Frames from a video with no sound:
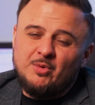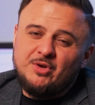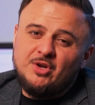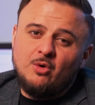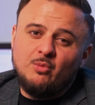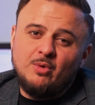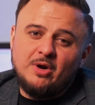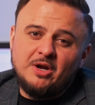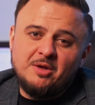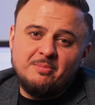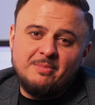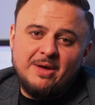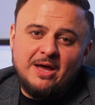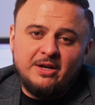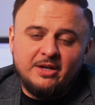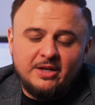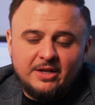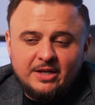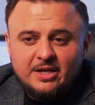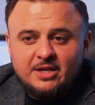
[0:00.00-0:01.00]
but we don't
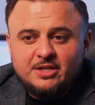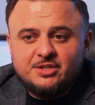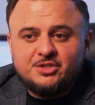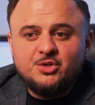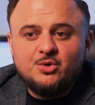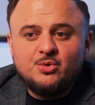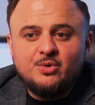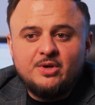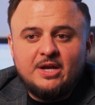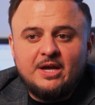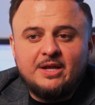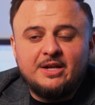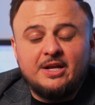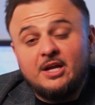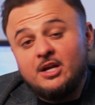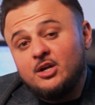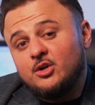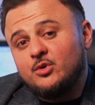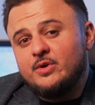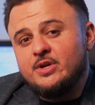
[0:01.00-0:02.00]
recommend it, is you can
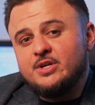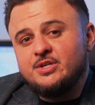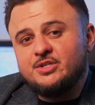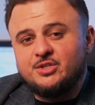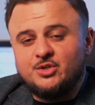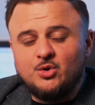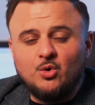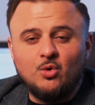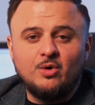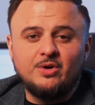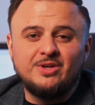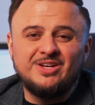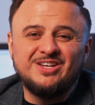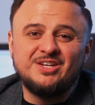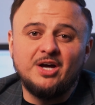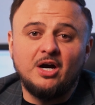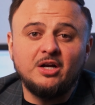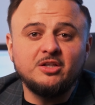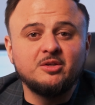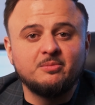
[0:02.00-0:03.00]
increase your
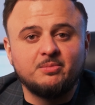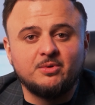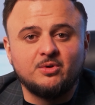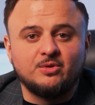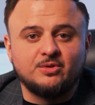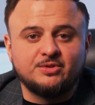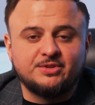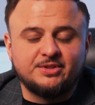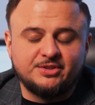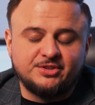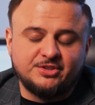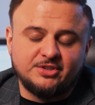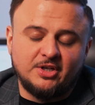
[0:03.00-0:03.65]
deductibles. And